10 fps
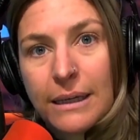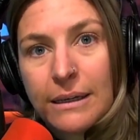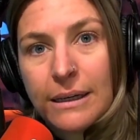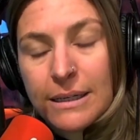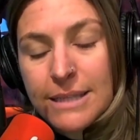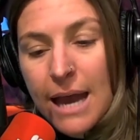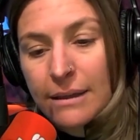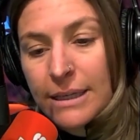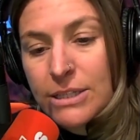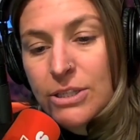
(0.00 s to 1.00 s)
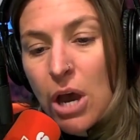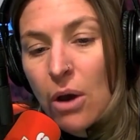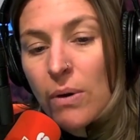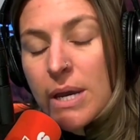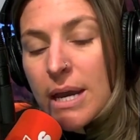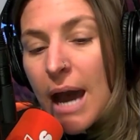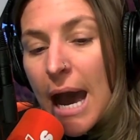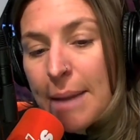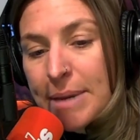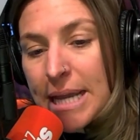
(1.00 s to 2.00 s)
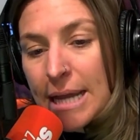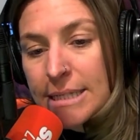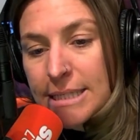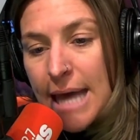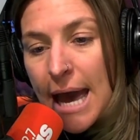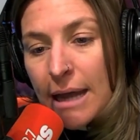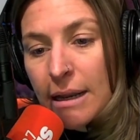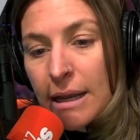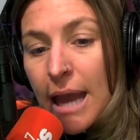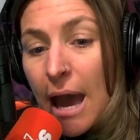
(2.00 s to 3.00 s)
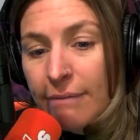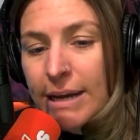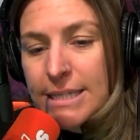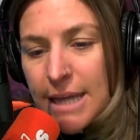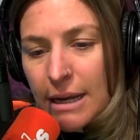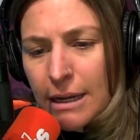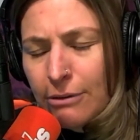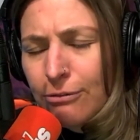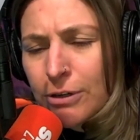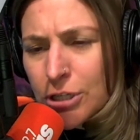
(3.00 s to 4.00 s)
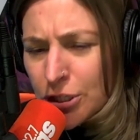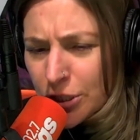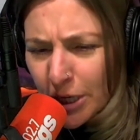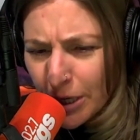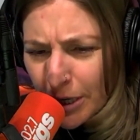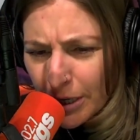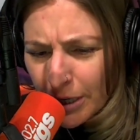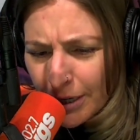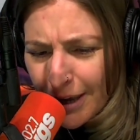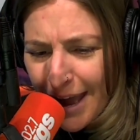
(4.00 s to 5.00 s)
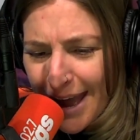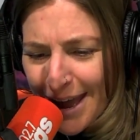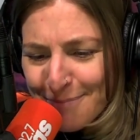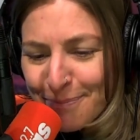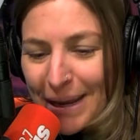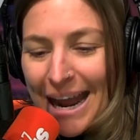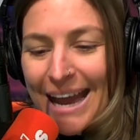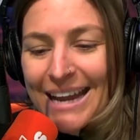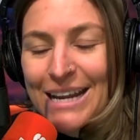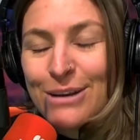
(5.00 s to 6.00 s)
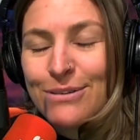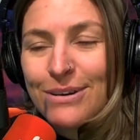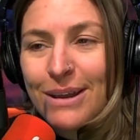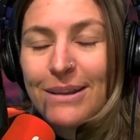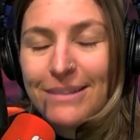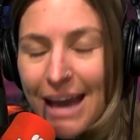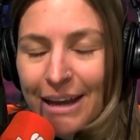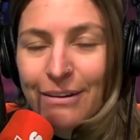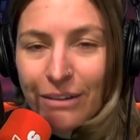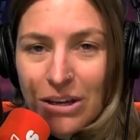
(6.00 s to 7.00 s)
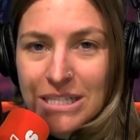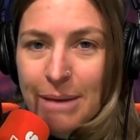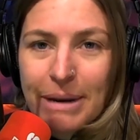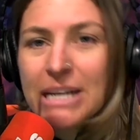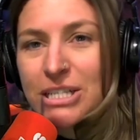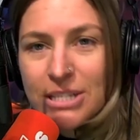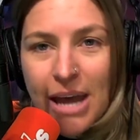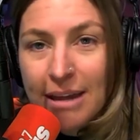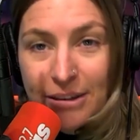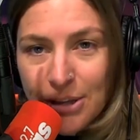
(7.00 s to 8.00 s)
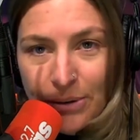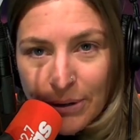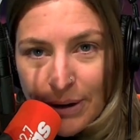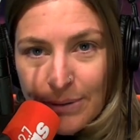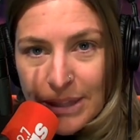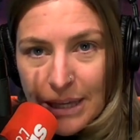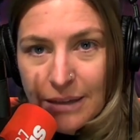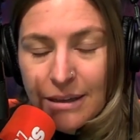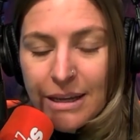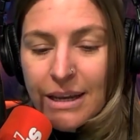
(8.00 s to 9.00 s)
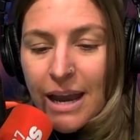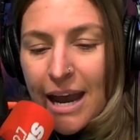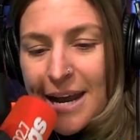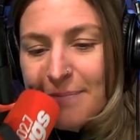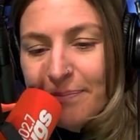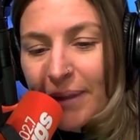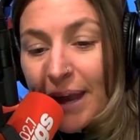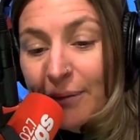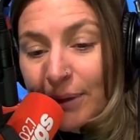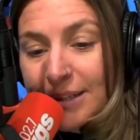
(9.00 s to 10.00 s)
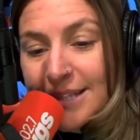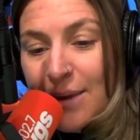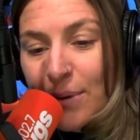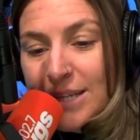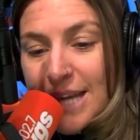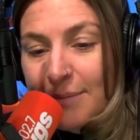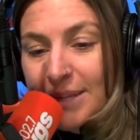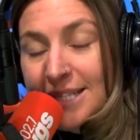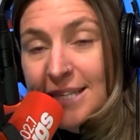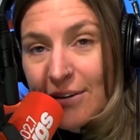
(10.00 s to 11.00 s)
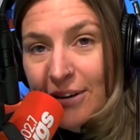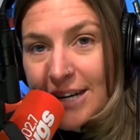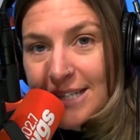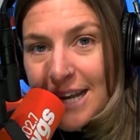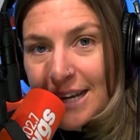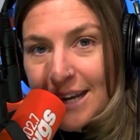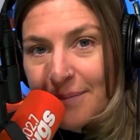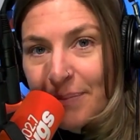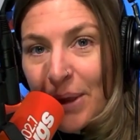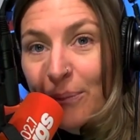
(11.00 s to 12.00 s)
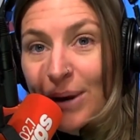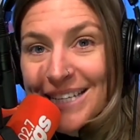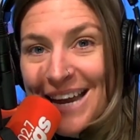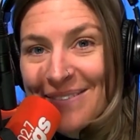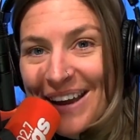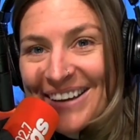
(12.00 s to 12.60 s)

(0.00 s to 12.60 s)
Yeah. Exactly. So I'm against that. Have I done it? For sure. But not in a long time. And I don't agree with it. I will say one time, this is how crazy I am. Okay. One time